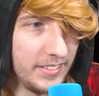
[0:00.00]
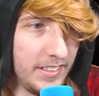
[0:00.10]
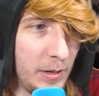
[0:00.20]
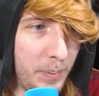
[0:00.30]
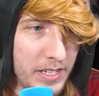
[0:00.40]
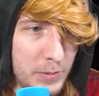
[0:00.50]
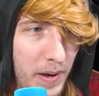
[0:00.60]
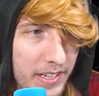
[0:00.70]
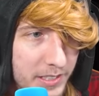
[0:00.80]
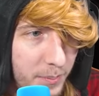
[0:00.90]
He plays
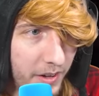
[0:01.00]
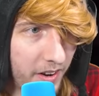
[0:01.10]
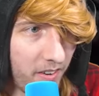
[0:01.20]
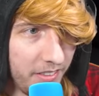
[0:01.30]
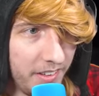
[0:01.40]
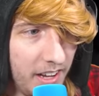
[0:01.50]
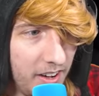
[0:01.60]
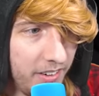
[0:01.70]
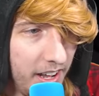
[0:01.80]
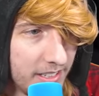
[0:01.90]
Pet Simulator on the
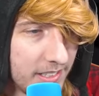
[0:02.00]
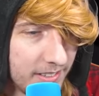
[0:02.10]
down days. yeah.